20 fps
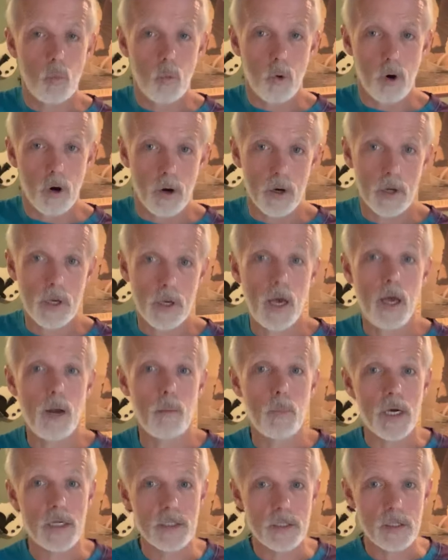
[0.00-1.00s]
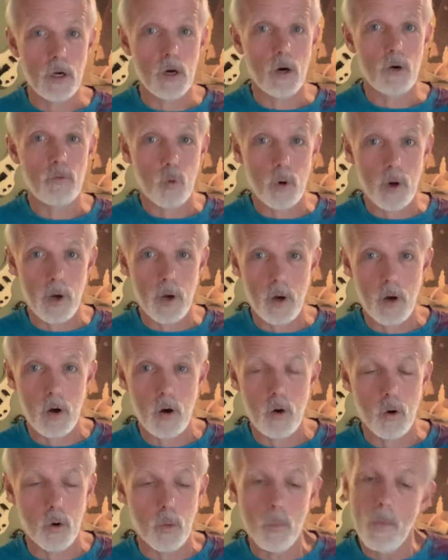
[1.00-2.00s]
work, and myself were at
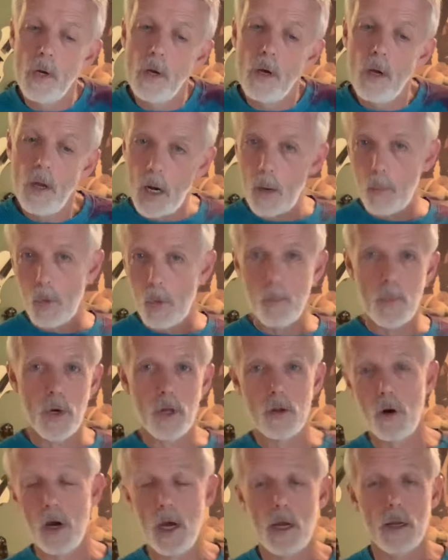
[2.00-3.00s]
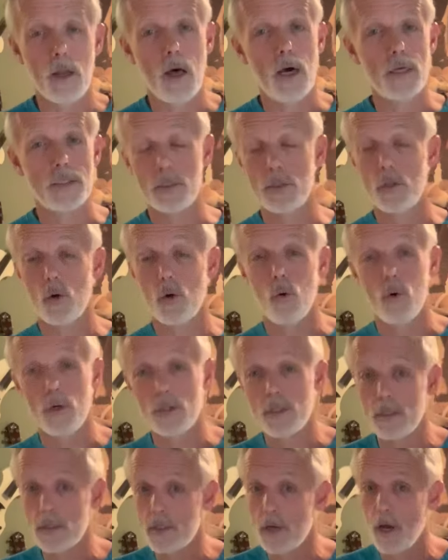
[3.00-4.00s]
home. Now, my mother had lots of chores.
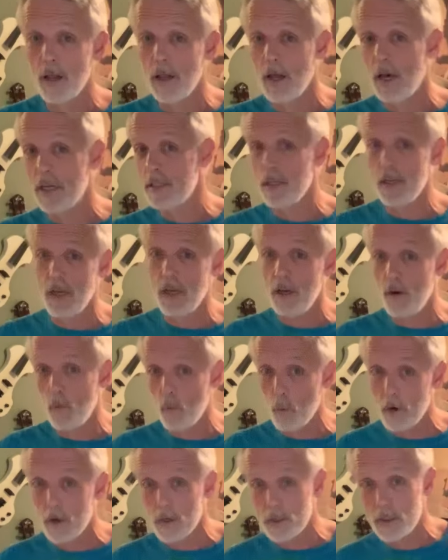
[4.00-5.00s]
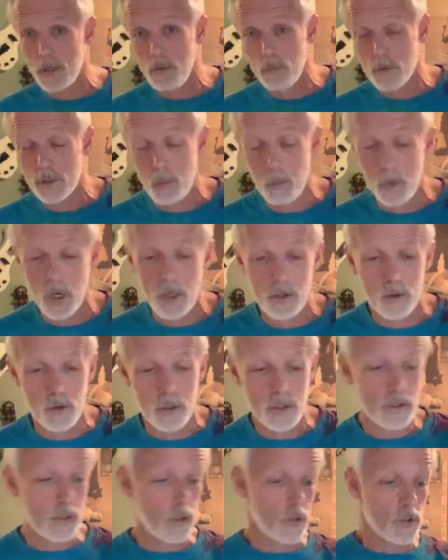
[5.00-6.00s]
It's not like she didn't work. She was a mother,
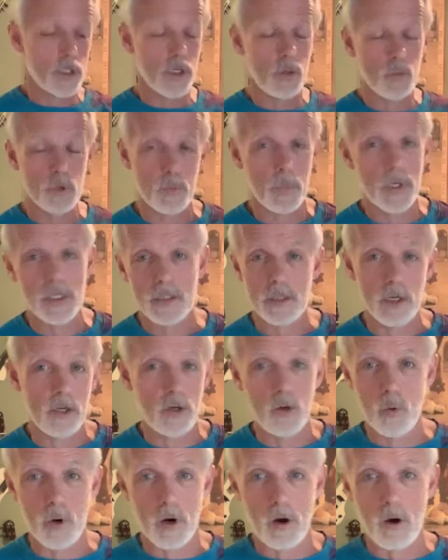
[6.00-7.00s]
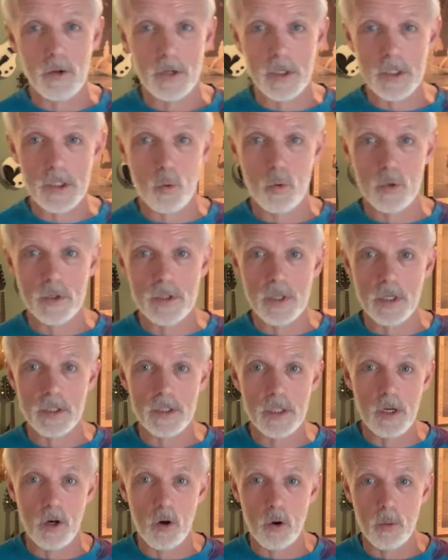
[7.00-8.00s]
and so she was busy doing all the chores that
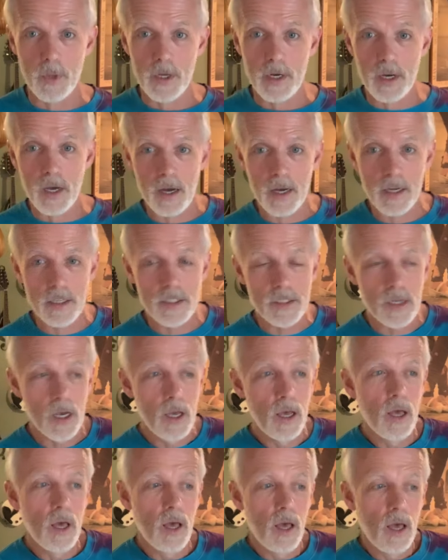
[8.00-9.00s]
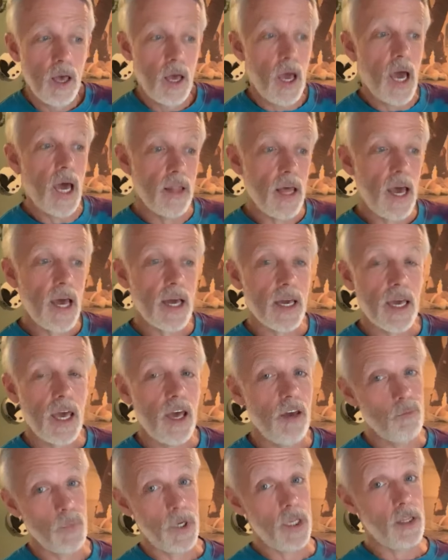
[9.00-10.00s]
she normally does, and that
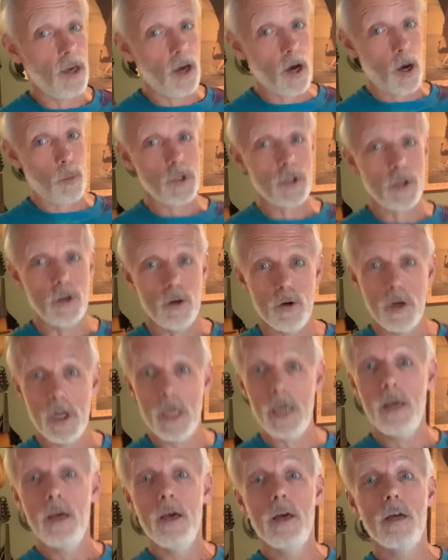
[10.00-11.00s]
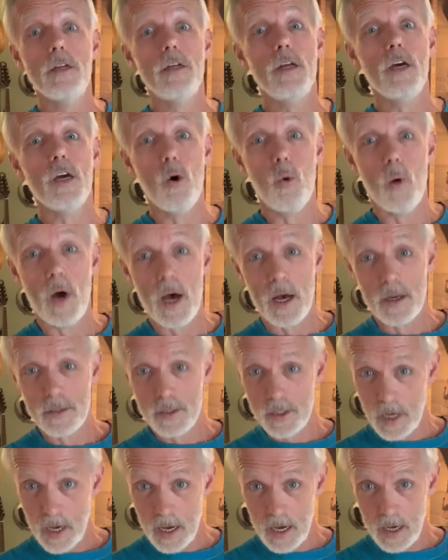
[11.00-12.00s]
gave me the opportunity to go
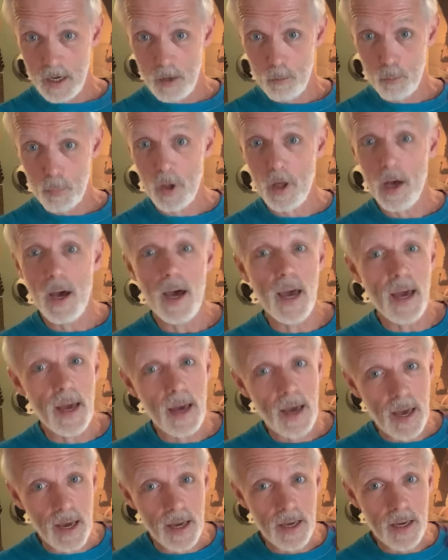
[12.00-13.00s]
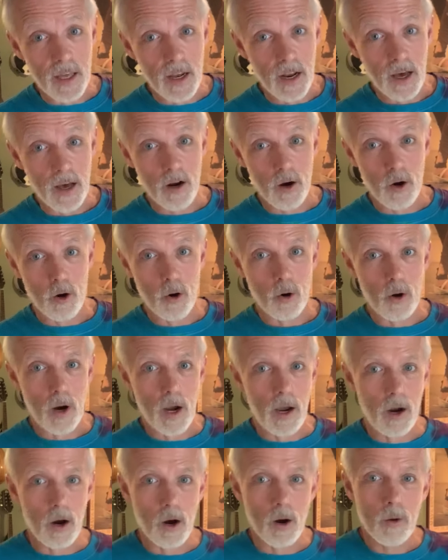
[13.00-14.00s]
outside and play and get out of her
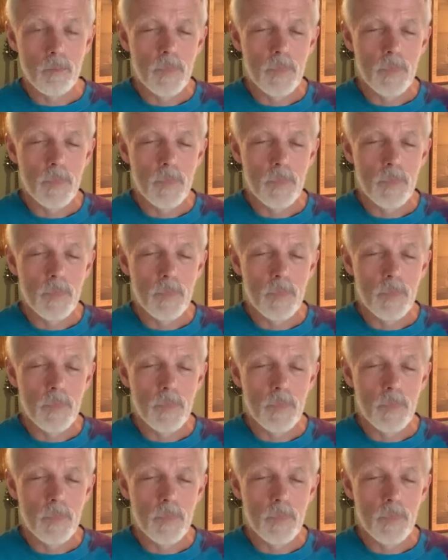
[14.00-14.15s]
hair.